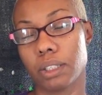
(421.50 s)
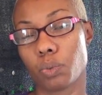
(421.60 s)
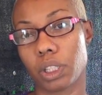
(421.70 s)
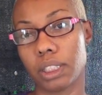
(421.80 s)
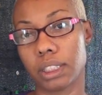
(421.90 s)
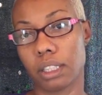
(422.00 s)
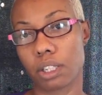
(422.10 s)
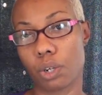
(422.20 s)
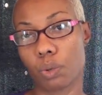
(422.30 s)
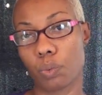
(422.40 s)
with the
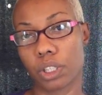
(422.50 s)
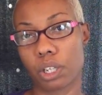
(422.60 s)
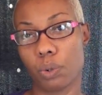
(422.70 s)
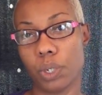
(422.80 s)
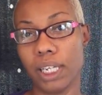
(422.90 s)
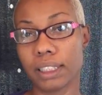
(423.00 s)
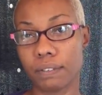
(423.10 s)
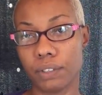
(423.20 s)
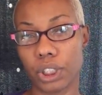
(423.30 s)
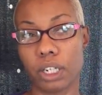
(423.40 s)
silicone with the cohesive
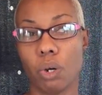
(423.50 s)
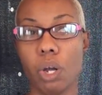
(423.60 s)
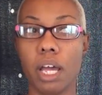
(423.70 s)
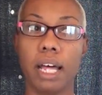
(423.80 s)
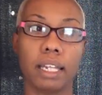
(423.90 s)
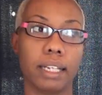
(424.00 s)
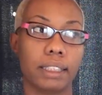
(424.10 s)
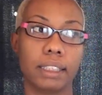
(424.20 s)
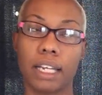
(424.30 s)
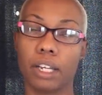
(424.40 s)
gel, let's
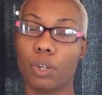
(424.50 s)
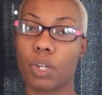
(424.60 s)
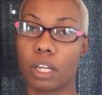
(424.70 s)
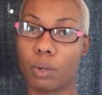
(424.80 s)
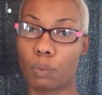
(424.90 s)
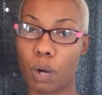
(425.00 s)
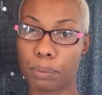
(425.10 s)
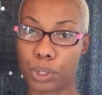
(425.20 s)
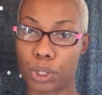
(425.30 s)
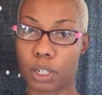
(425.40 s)
say you get a
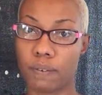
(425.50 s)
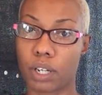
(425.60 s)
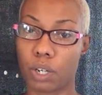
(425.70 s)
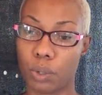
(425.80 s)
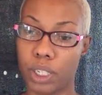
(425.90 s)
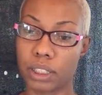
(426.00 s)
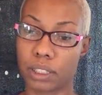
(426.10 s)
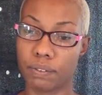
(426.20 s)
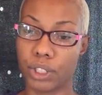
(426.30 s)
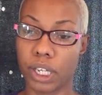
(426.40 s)
rupture of a cohesive
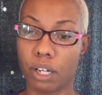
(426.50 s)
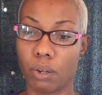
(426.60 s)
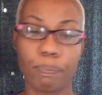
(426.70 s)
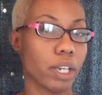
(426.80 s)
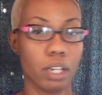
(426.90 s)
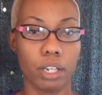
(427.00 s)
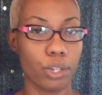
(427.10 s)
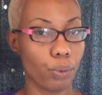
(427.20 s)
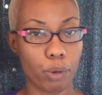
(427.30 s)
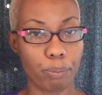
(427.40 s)
gel, you
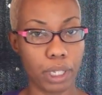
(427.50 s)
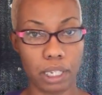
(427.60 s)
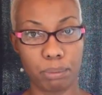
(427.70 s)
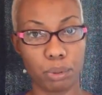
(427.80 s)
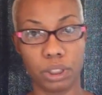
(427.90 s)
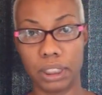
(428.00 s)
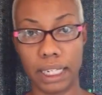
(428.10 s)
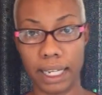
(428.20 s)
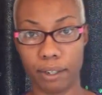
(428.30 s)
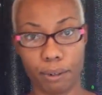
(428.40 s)
won't be able to
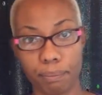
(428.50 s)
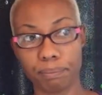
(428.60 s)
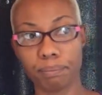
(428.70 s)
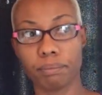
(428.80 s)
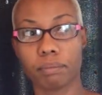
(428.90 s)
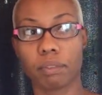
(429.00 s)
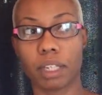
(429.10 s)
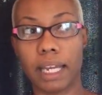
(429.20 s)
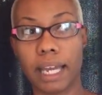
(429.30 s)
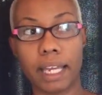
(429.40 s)
tell
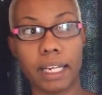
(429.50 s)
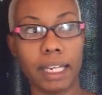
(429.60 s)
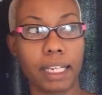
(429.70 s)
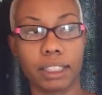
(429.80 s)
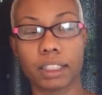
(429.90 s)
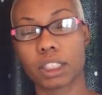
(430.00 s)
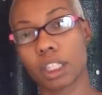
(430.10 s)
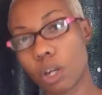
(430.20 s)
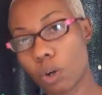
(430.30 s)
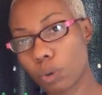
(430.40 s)
and it could
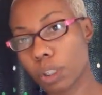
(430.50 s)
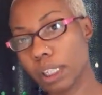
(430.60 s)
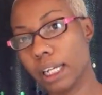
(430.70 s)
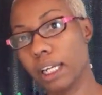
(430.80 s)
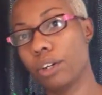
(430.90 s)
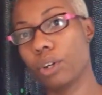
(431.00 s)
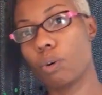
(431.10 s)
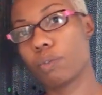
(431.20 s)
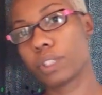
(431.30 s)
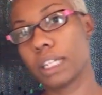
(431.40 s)
slowly, you know,
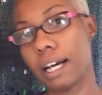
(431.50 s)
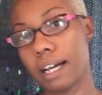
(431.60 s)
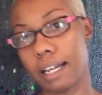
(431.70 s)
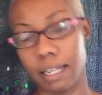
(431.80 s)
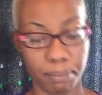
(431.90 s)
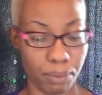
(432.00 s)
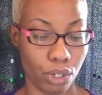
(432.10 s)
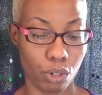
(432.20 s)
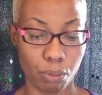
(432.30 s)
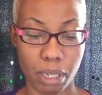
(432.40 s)
over time, you
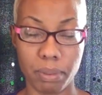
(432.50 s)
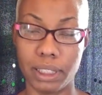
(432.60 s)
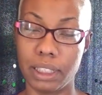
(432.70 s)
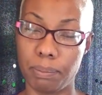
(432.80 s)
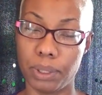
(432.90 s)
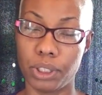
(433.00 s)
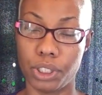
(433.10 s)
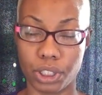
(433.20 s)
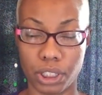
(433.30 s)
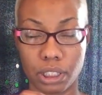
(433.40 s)
know, maybe seep into your
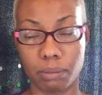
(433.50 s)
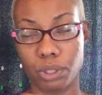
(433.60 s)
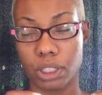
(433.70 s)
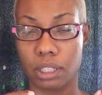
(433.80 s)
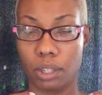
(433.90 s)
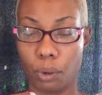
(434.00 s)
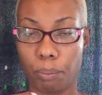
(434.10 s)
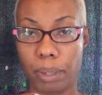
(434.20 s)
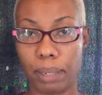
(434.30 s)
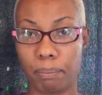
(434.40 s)
system just a little
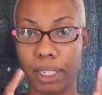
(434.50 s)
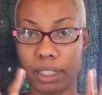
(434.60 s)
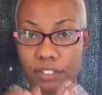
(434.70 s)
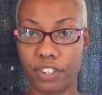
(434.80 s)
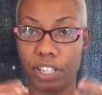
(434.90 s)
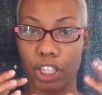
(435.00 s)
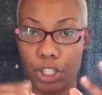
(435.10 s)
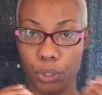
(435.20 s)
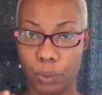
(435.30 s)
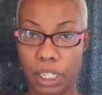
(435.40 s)
bit, but it's very
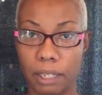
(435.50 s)
gooey.